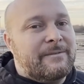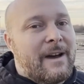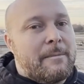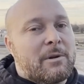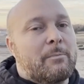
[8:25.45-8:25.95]

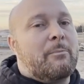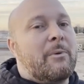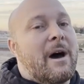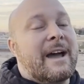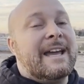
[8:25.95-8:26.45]
Fiber
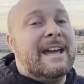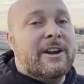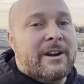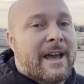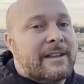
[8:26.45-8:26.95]
brought
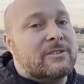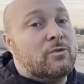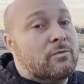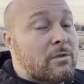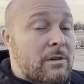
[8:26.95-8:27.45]
internet to
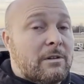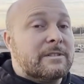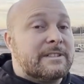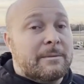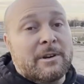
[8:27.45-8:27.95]
rural
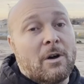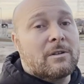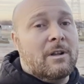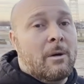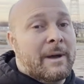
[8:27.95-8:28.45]
Seminole,
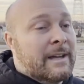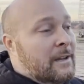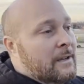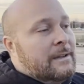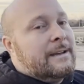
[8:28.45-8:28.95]
Oklahoma.
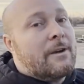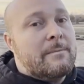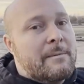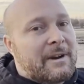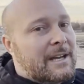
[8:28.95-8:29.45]
Now
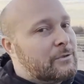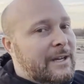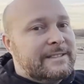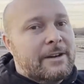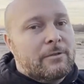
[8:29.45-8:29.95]
remember, guys, when I
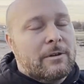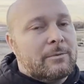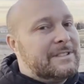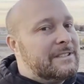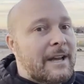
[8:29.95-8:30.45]
say rural,
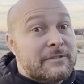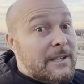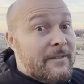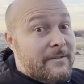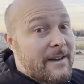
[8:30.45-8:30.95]
we still have
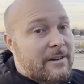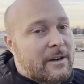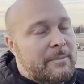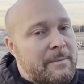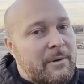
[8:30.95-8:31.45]
7,500
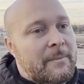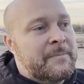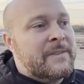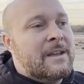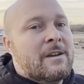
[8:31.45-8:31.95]
people
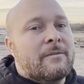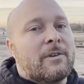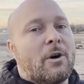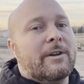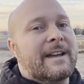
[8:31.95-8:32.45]
for
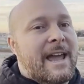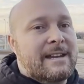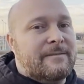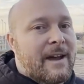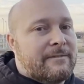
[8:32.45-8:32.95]
only
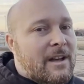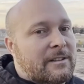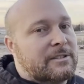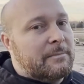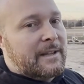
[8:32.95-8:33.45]

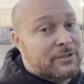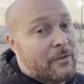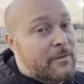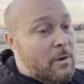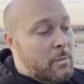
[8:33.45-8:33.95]
$85 a month. So
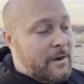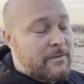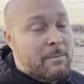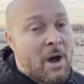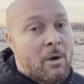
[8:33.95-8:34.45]
if you work
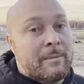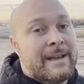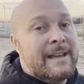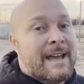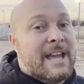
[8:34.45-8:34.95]
from home
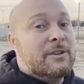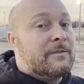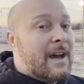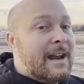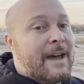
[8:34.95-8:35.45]
and you've
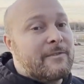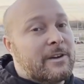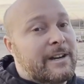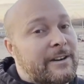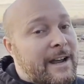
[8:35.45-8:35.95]
got to have good
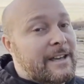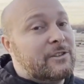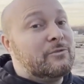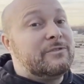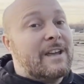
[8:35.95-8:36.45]
internet,
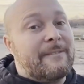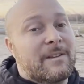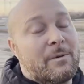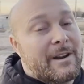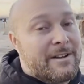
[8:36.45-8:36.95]
you definitely
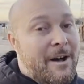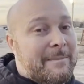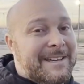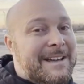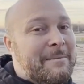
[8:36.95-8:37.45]
want to call
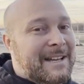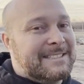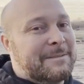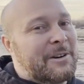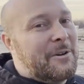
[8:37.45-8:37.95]
me about
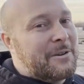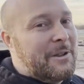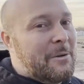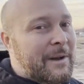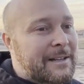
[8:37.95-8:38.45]
Seminole, Oklahoma.